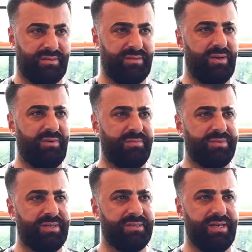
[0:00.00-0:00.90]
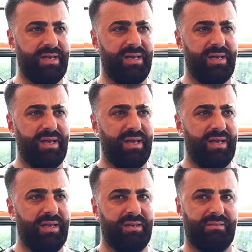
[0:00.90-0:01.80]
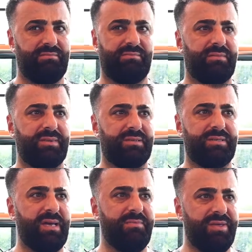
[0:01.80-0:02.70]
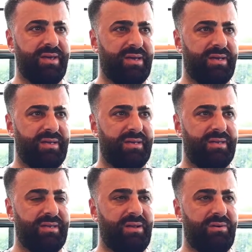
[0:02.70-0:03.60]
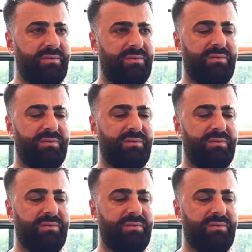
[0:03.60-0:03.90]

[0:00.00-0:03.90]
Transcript: You know what I'm trying to say? It's the same thing, you know.